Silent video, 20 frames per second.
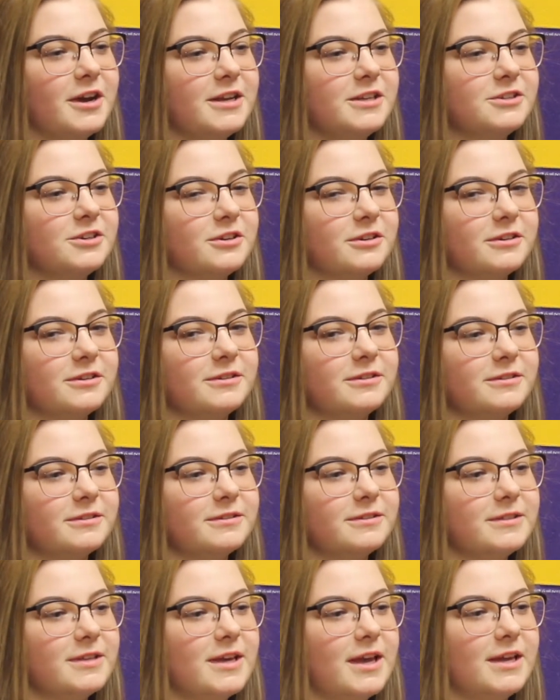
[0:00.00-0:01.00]
I
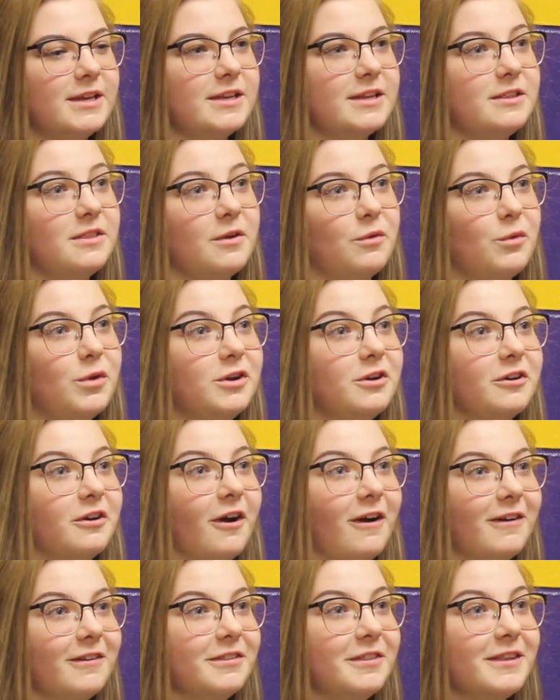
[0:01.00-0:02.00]
did the winter
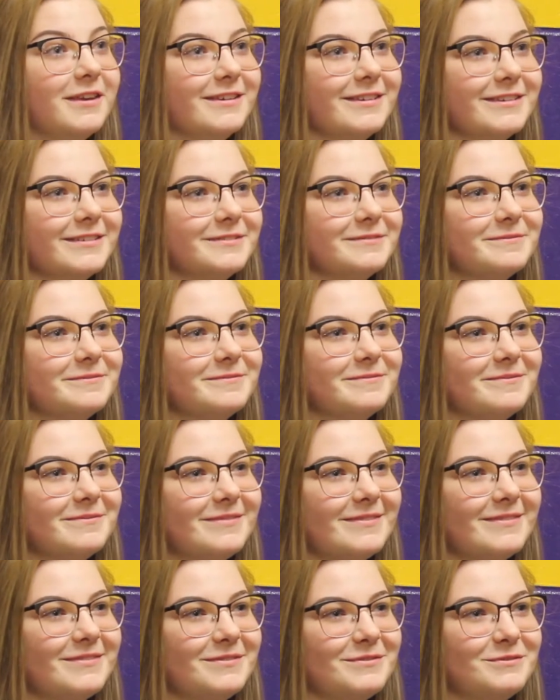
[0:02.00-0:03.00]
guard thing
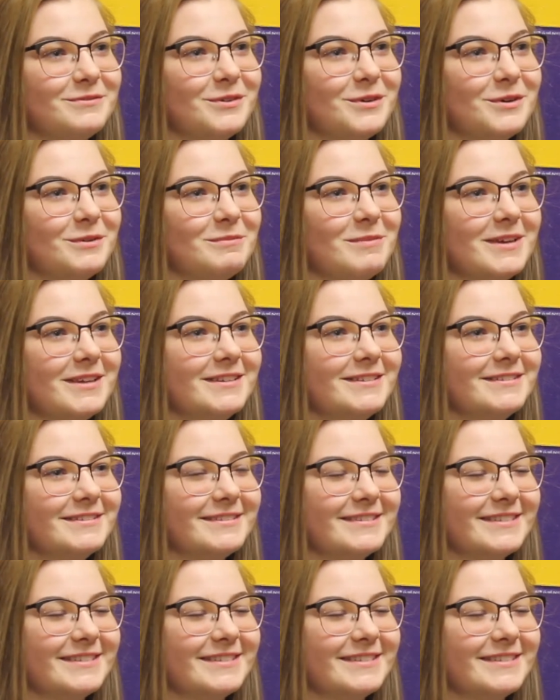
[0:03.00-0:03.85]
for a bit.